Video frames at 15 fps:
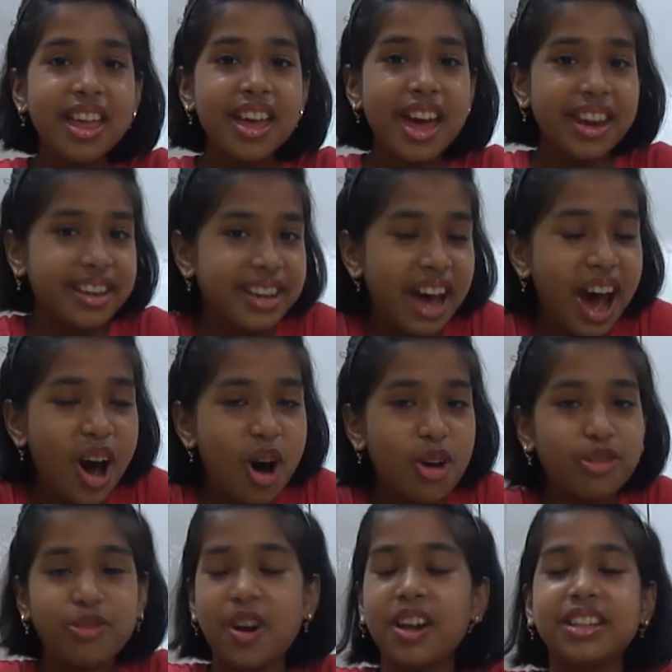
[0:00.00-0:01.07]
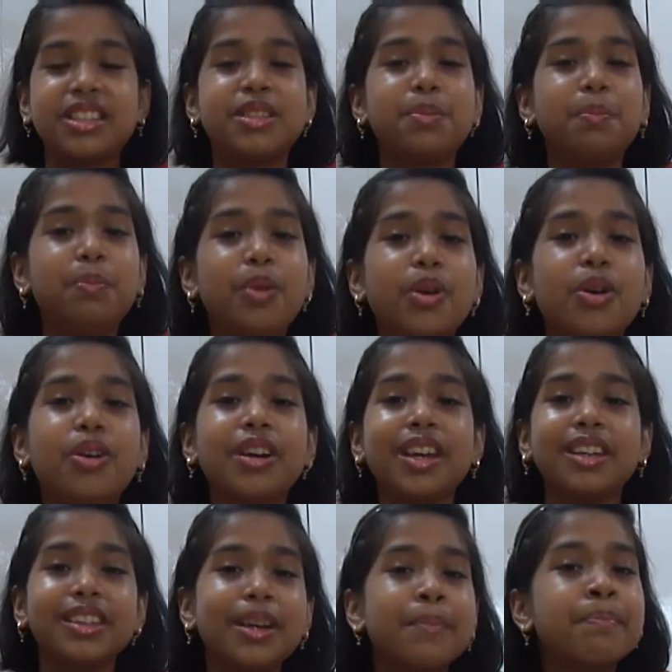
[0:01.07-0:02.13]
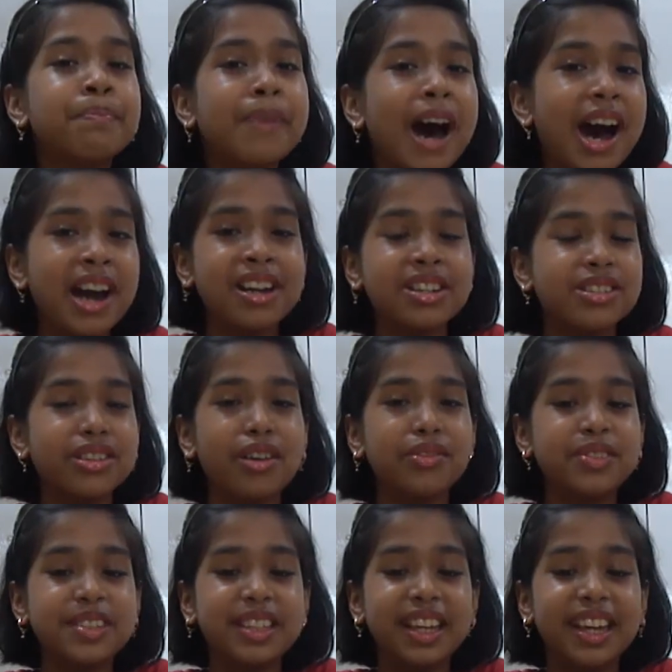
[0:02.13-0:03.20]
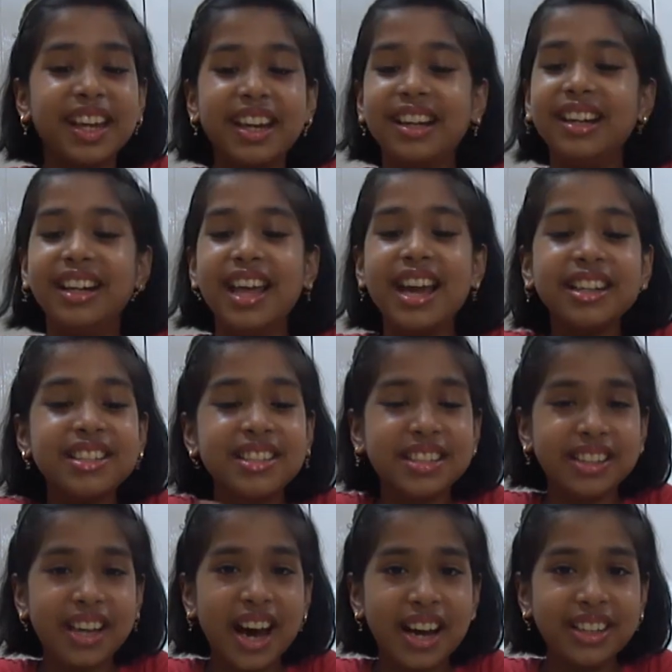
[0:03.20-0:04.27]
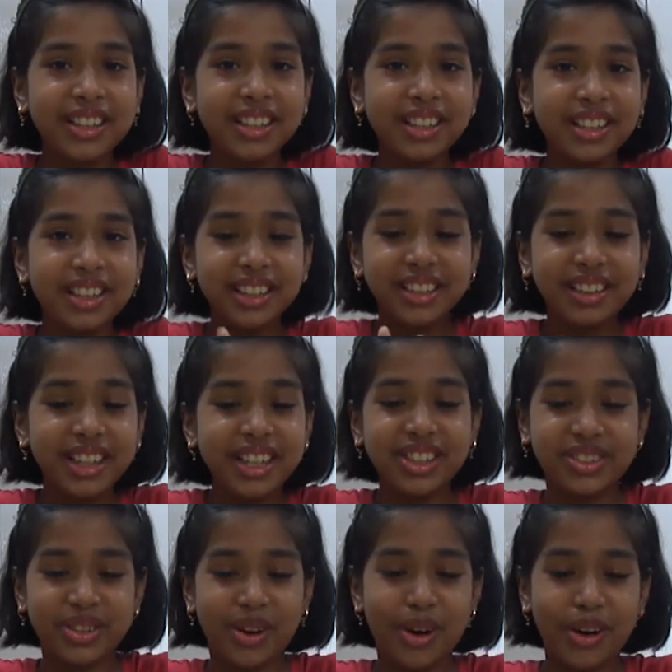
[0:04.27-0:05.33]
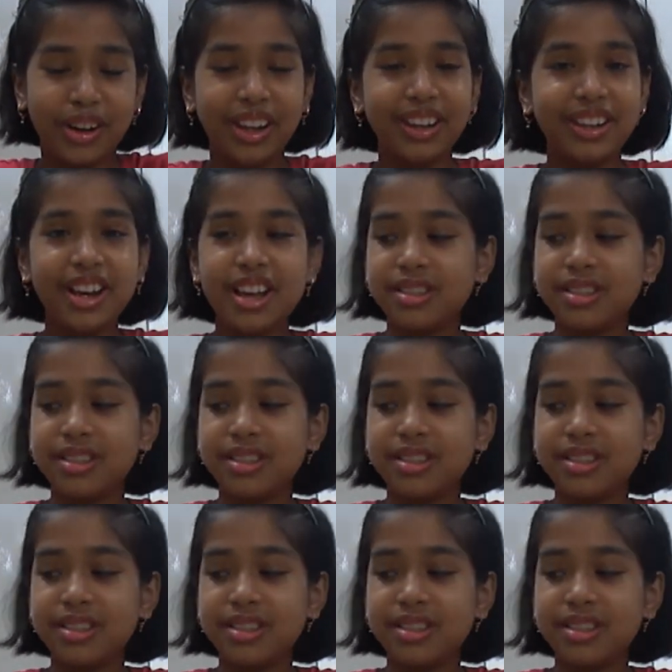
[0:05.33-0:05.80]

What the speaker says: And now for exploring the parts of seed, let's cut these all.